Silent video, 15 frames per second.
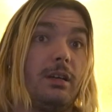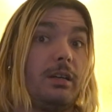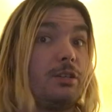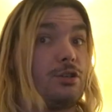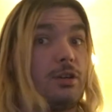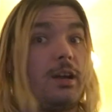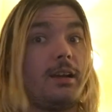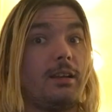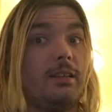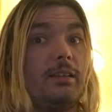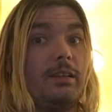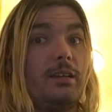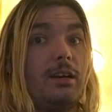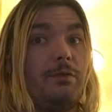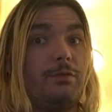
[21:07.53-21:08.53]
Shockingly
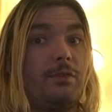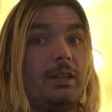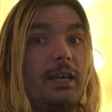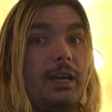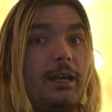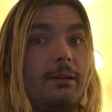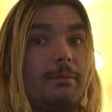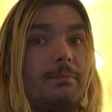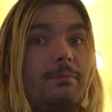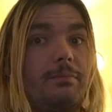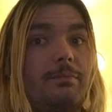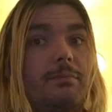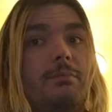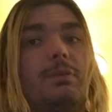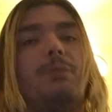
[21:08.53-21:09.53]
enough, for that,
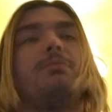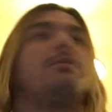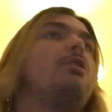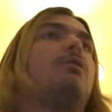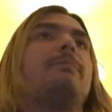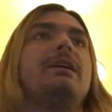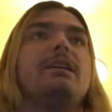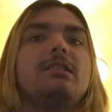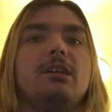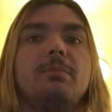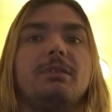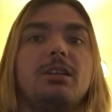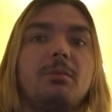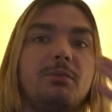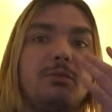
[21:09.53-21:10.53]
people call me a
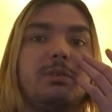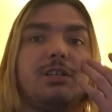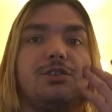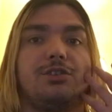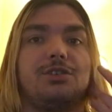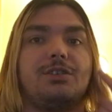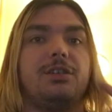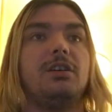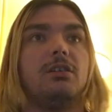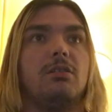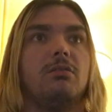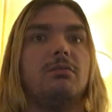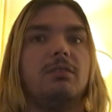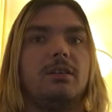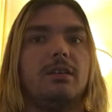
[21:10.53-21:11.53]
WWE
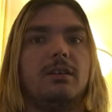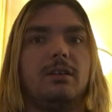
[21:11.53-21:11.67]
shill.